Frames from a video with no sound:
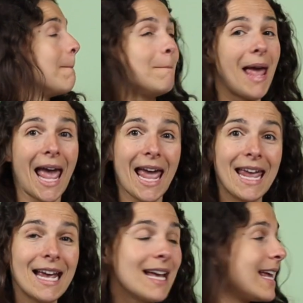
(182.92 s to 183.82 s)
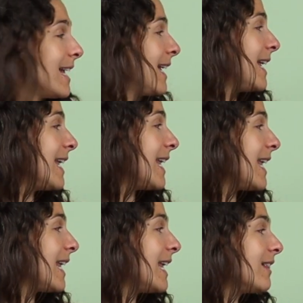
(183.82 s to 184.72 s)
May
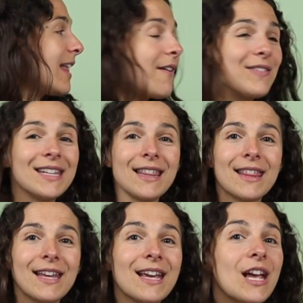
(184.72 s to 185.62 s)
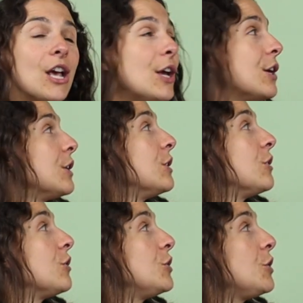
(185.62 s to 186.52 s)
eleventh,
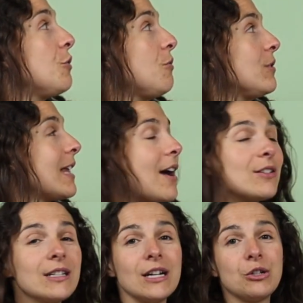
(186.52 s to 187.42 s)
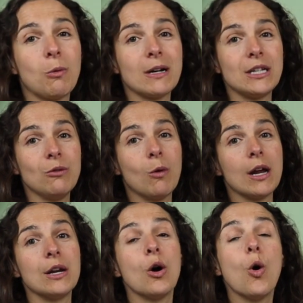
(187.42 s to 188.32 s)
two thousand
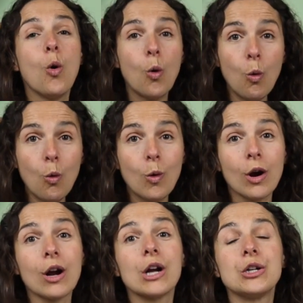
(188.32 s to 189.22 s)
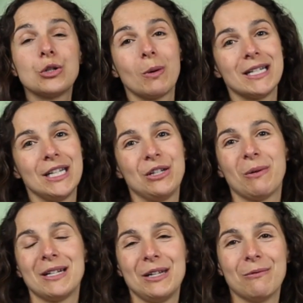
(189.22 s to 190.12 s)
twenty-one. Or twenty
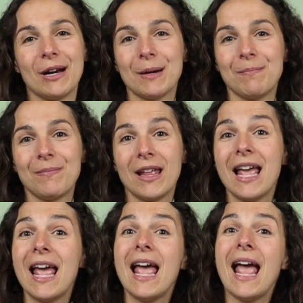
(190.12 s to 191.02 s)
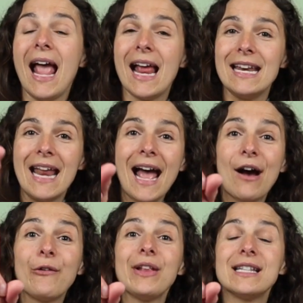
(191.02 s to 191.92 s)
twenty-one. And
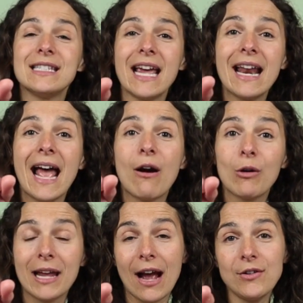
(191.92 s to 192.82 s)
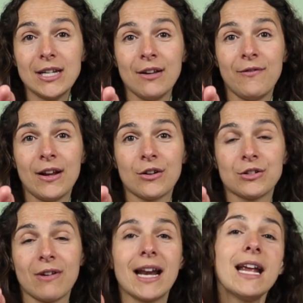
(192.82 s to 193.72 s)
now let's get our counting
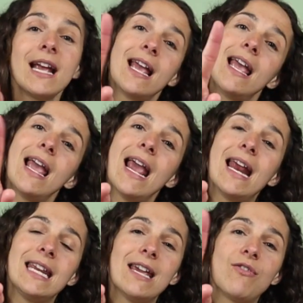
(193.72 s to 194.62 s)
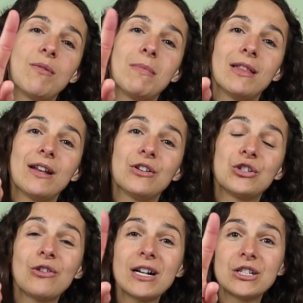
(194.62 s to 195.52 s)
fingers ready and give them a little
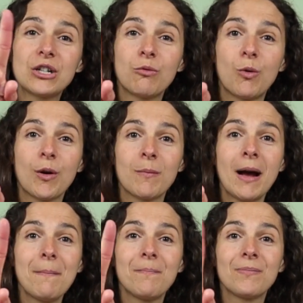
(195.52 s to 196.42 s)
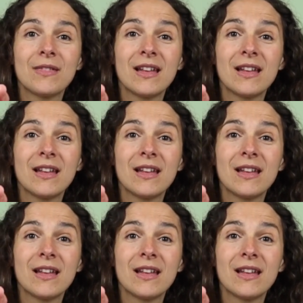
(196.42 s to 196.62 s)
stretch to warm up.